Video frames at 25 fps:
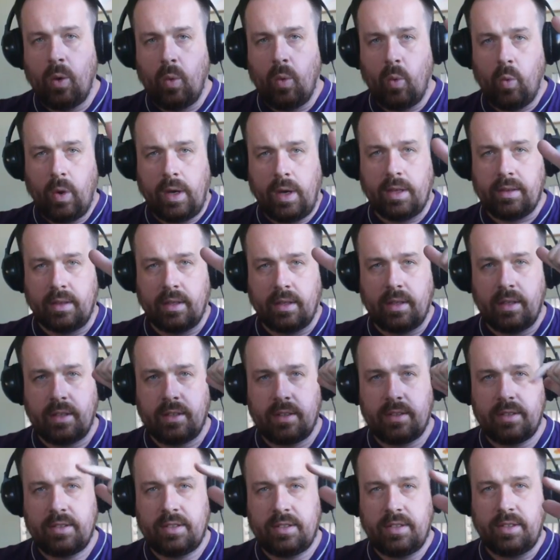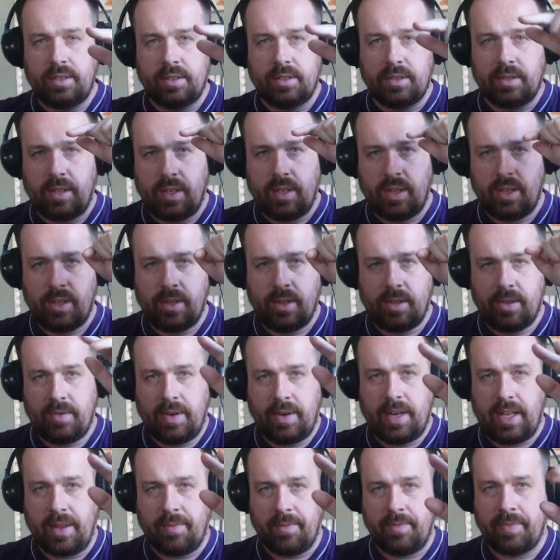One, two,
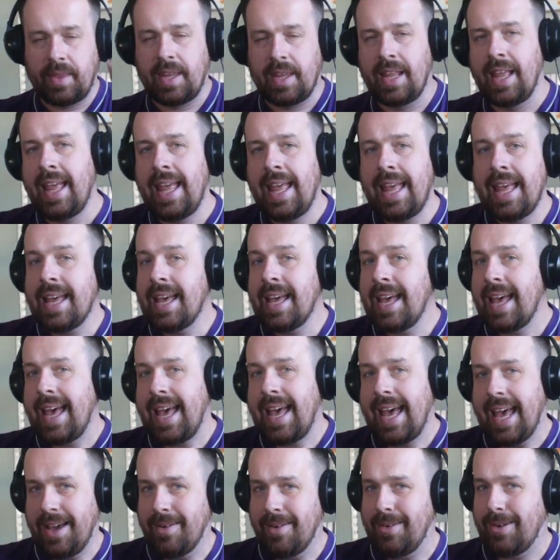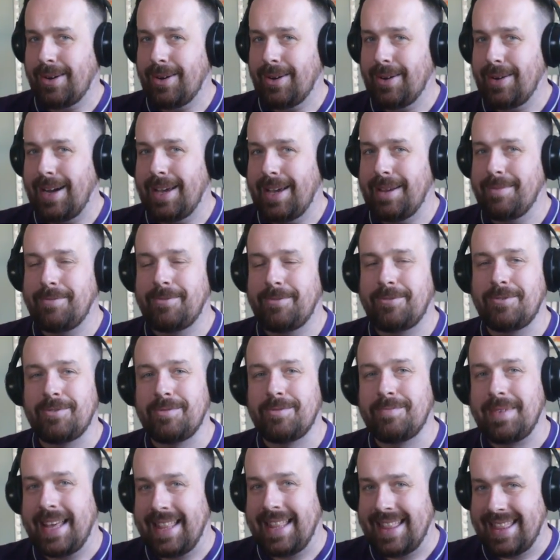three. Hey, how are you? I am
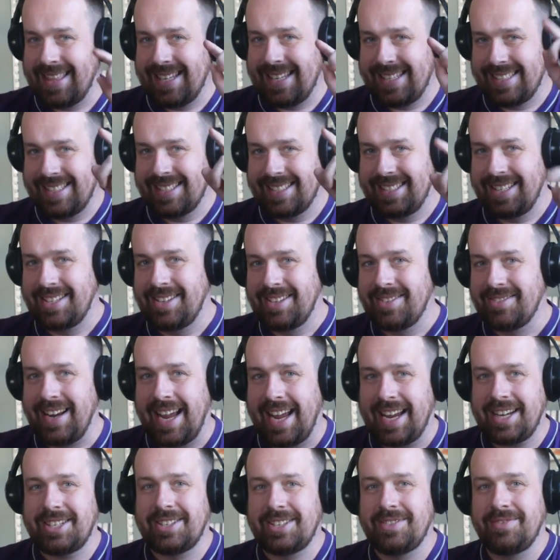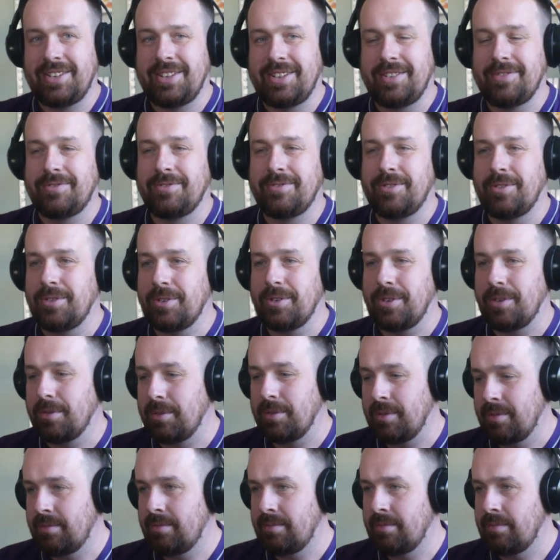Vroom and this is a new reaction video for
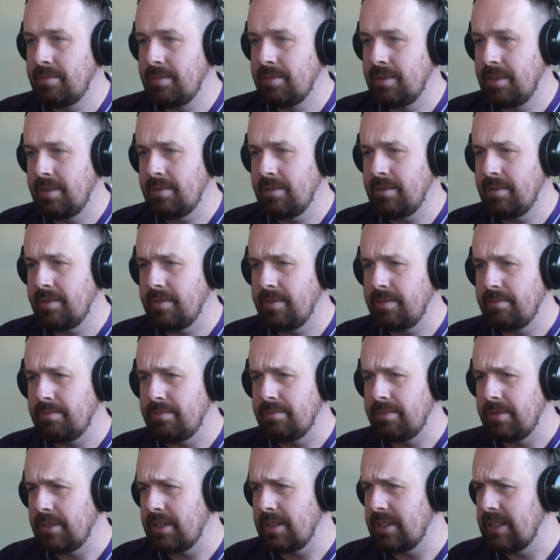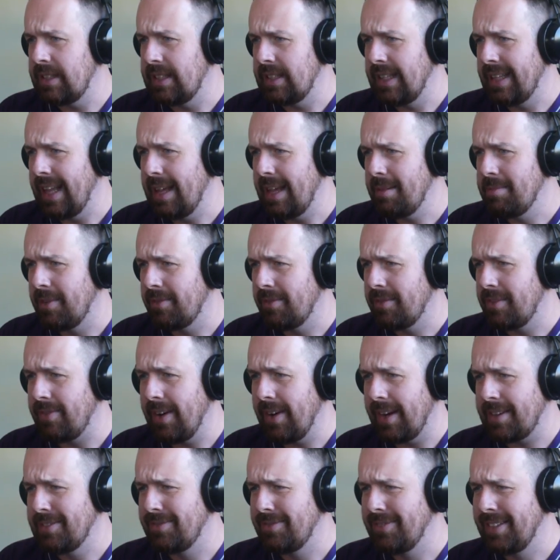you. I don't know what the name of the
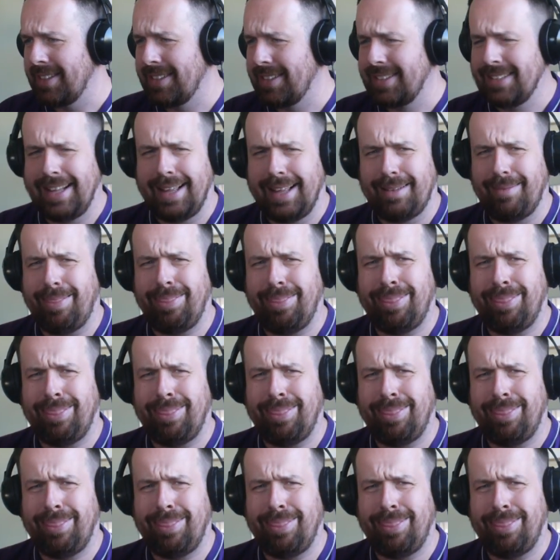reaction video is like.